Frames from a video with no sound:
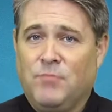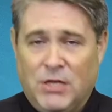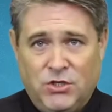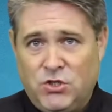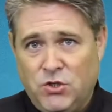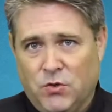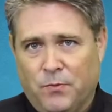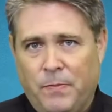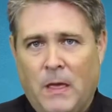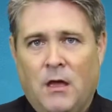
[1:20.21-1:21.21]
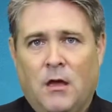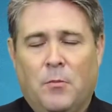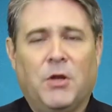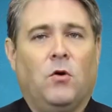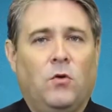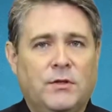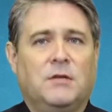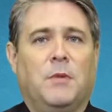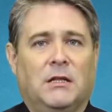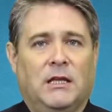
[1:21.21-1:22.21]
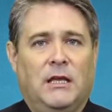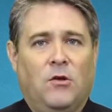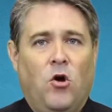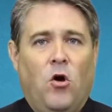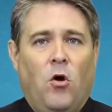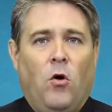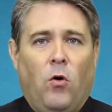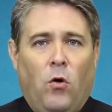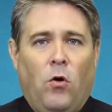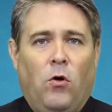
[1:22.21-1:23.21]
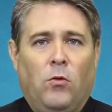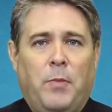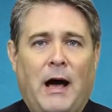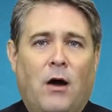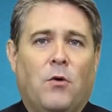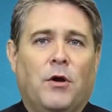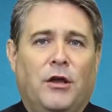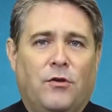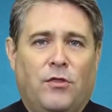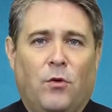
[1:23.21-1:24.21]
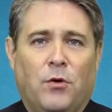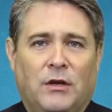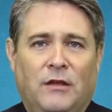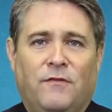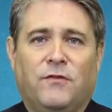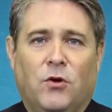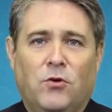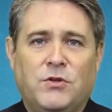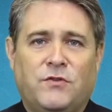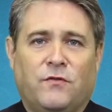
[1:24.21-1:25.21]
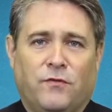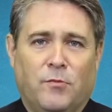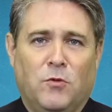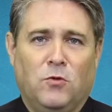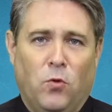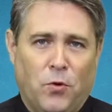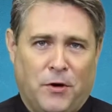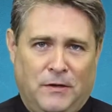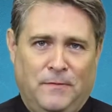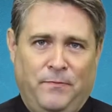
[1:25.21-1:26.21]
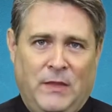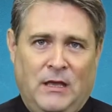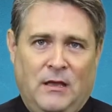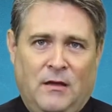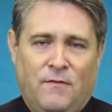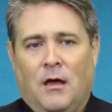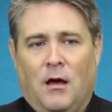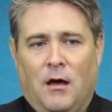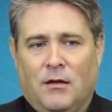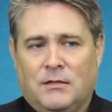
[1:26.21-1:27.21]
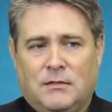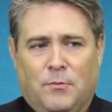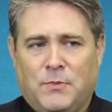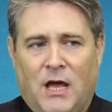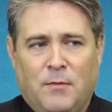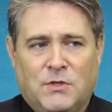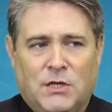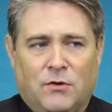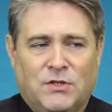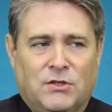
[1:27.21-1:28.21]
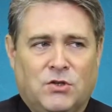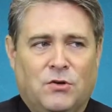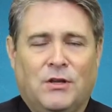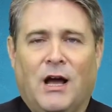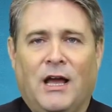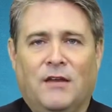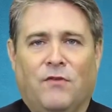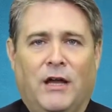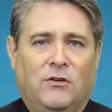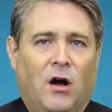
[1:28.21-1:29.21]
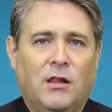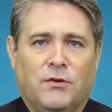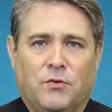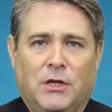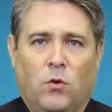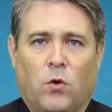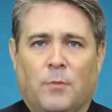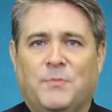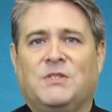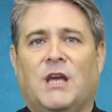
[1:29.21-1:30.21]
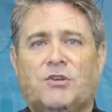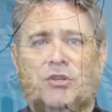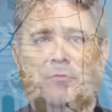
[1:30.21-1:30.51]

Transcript: his due, but ultimately, all power and authority flows from the Lord. Sometimes there's a certain kind of idolatry or obsession